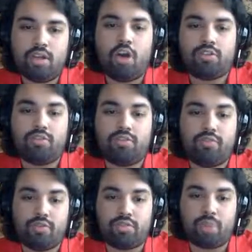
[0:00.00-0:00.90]
Also
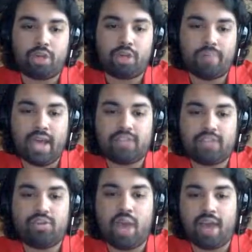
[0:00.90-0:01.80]
for Spark
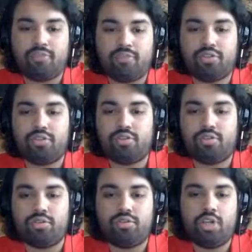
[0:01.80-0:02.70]
Max, you have
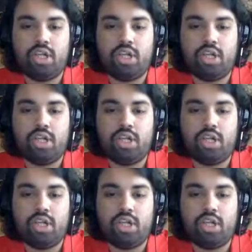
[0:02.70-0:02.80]
to,